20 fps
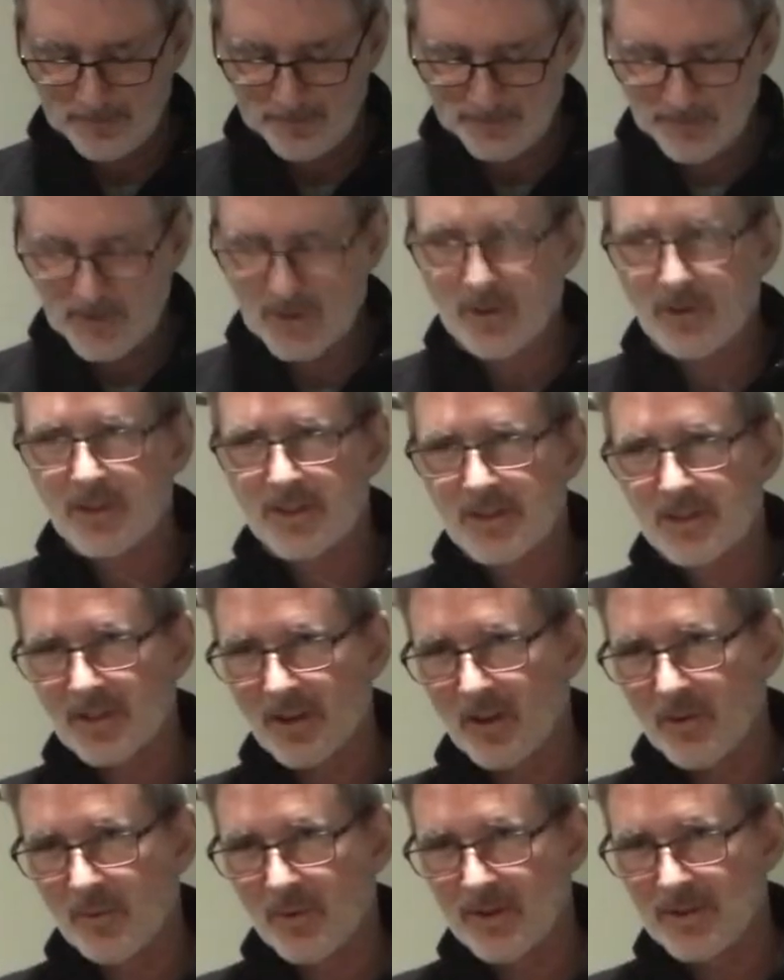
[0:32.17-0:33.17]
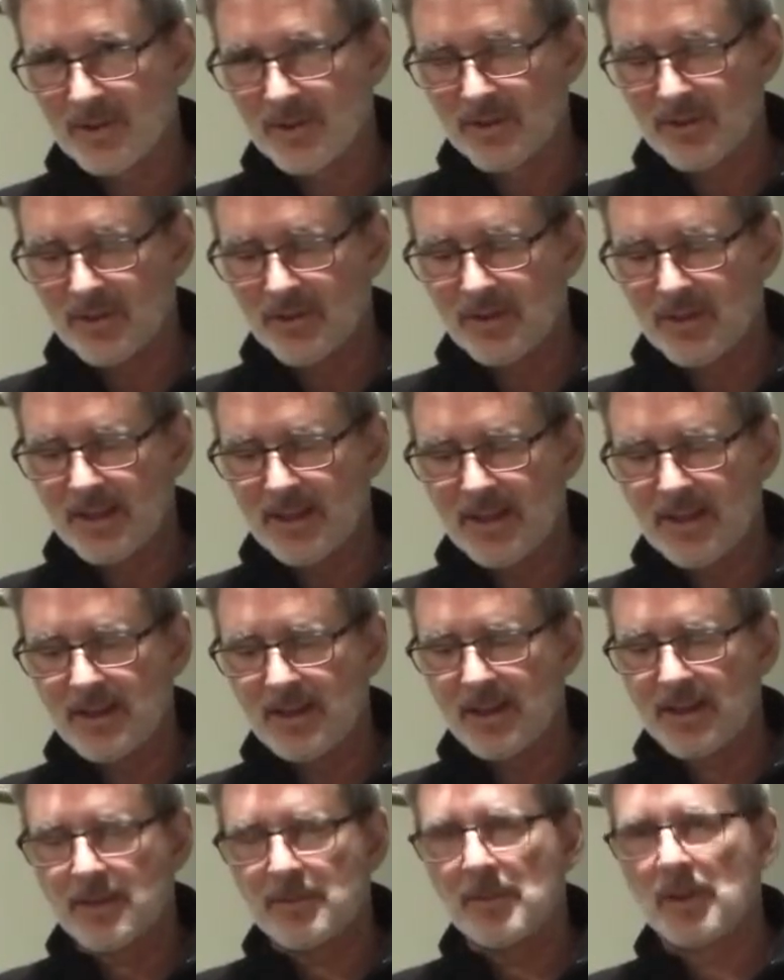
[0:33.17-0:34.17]
So let's start with just using
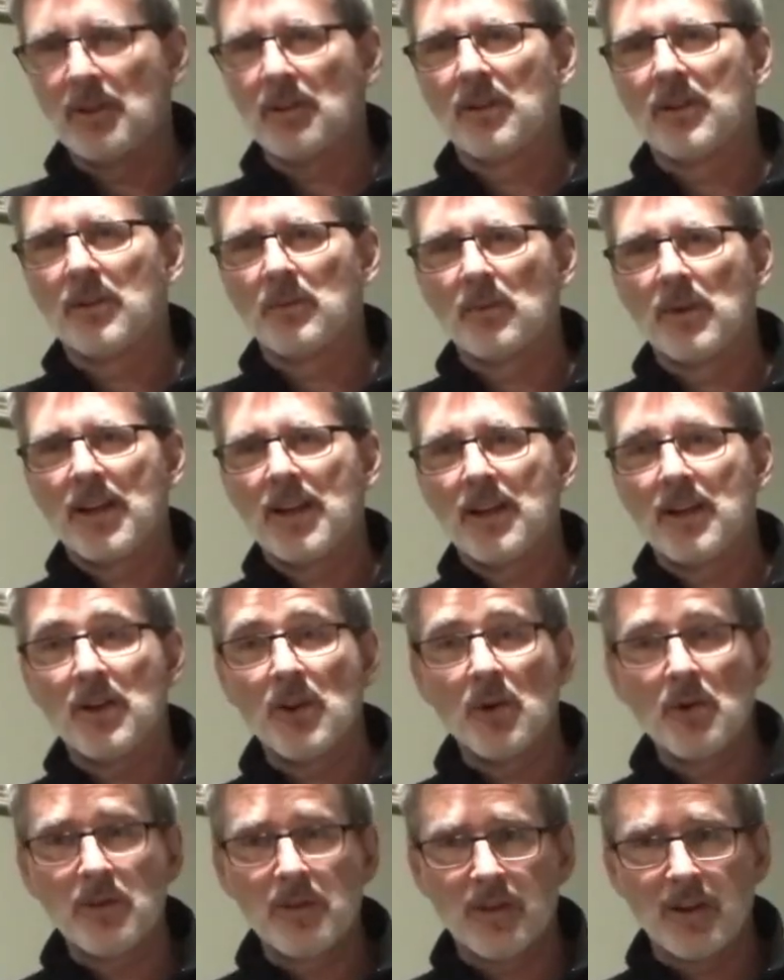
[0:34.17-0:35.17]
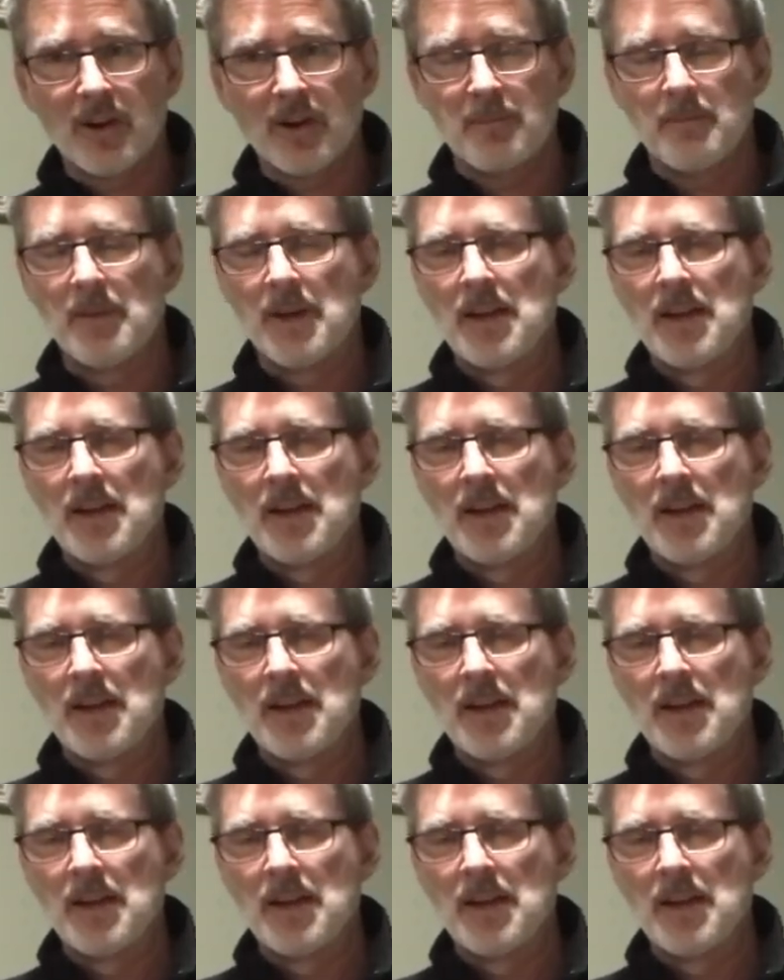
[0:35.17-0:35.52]
index, middle, and ring, and no thumb.